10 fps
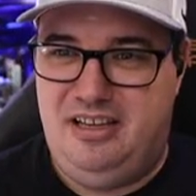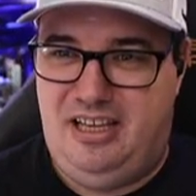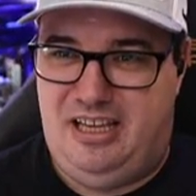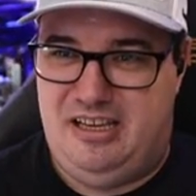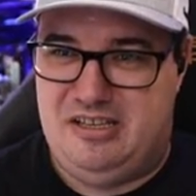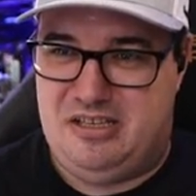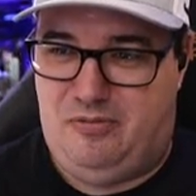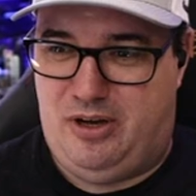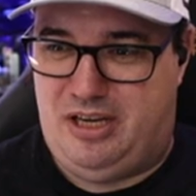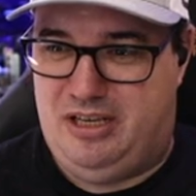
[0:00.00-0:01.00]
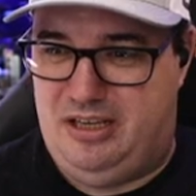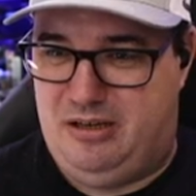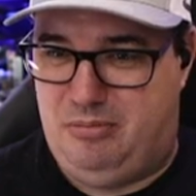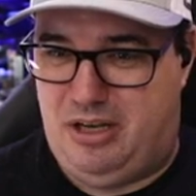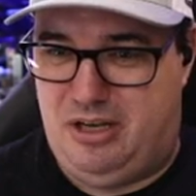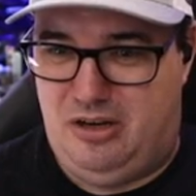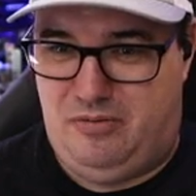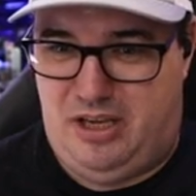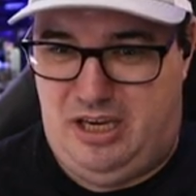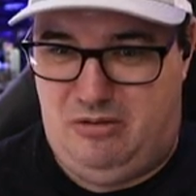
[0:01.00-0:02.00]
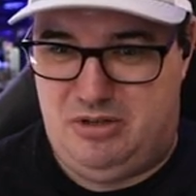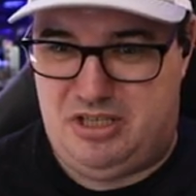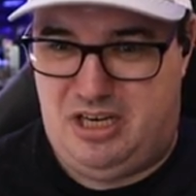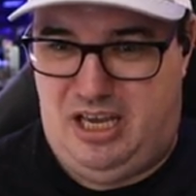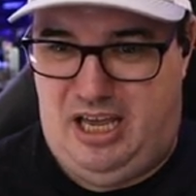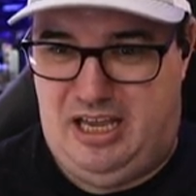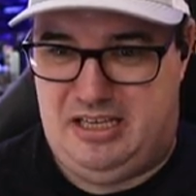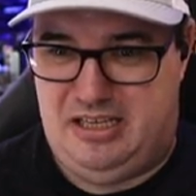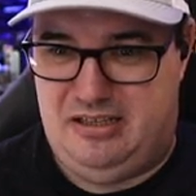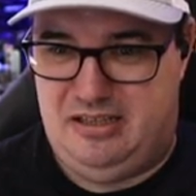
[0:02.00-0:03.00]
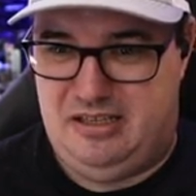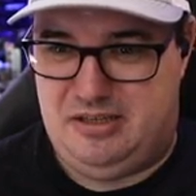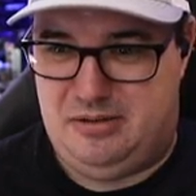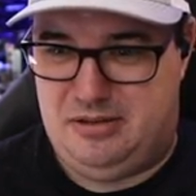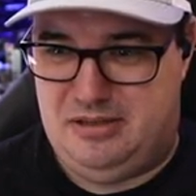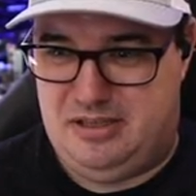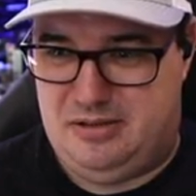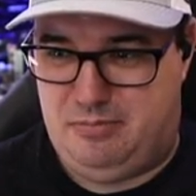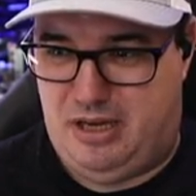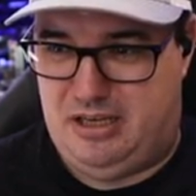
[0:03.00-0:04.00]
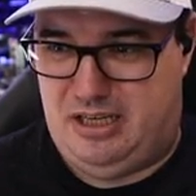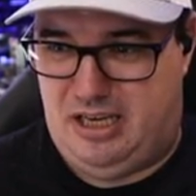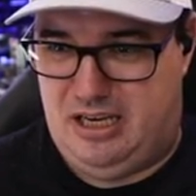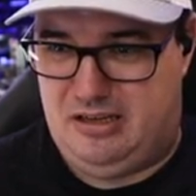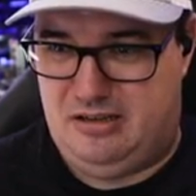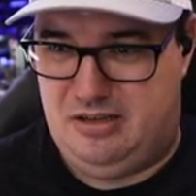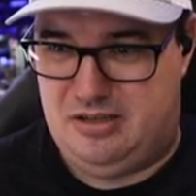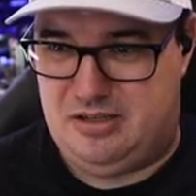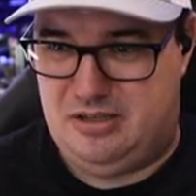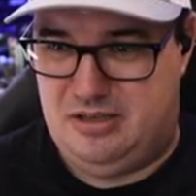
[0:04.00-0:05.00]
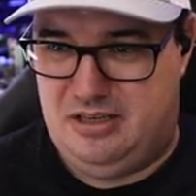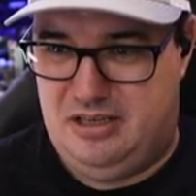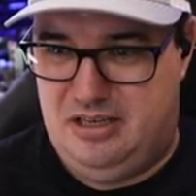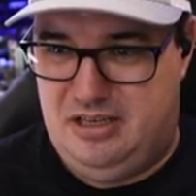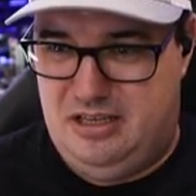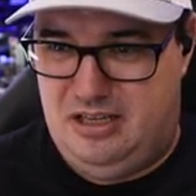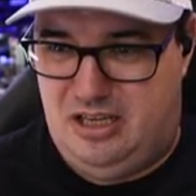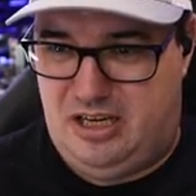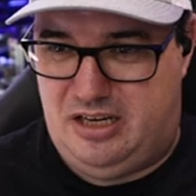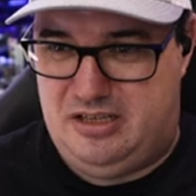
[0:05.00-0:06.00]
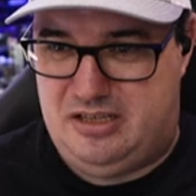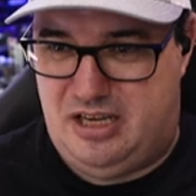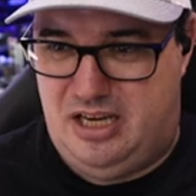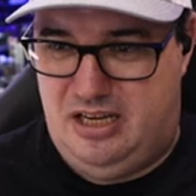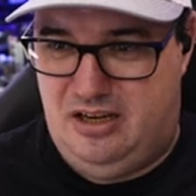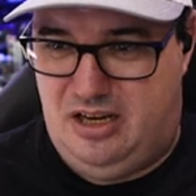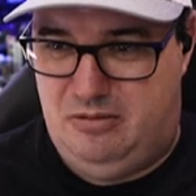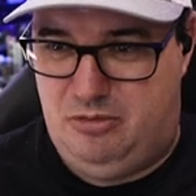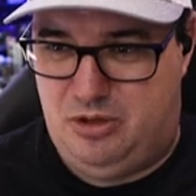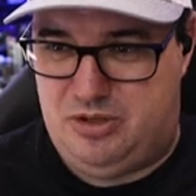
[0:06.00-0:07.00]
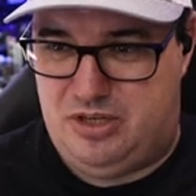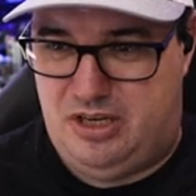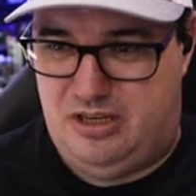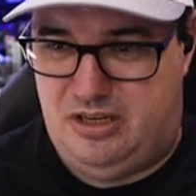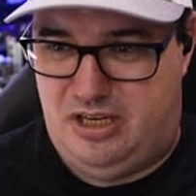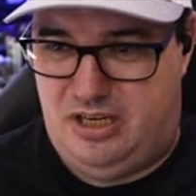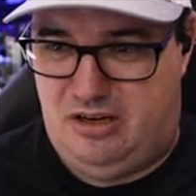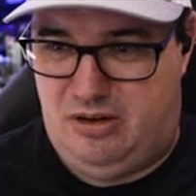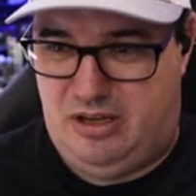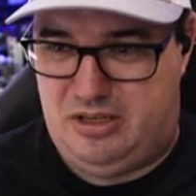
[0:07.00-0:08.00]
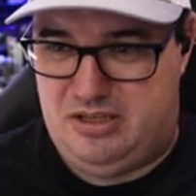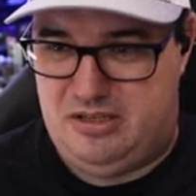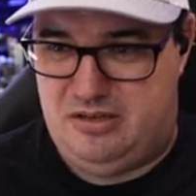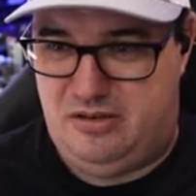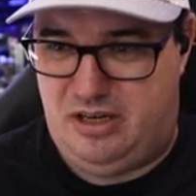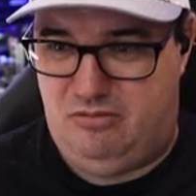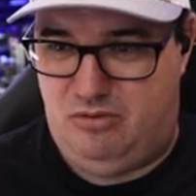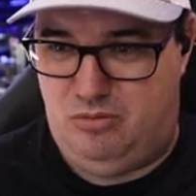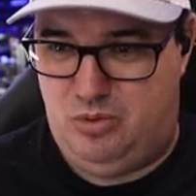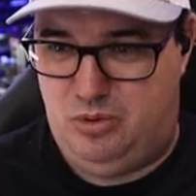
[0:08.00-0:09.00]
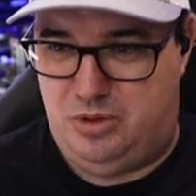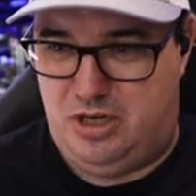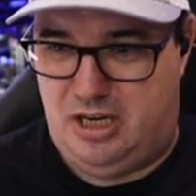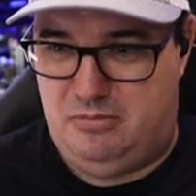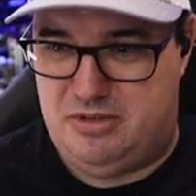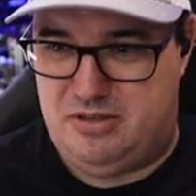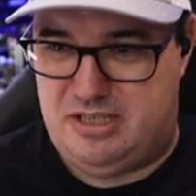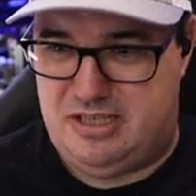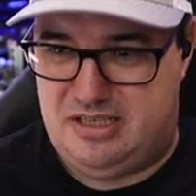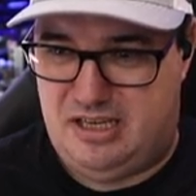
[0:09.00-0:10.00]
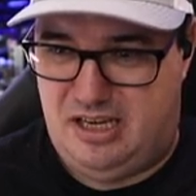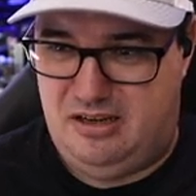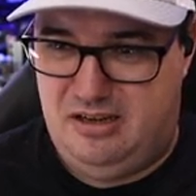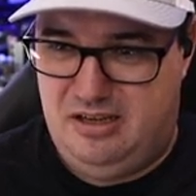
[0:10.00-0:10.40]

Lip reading: is, if I click a button over here, I'm just going to edit this button again, because like I say, I'm not certain I know how this is doing. Reward name. So it says here,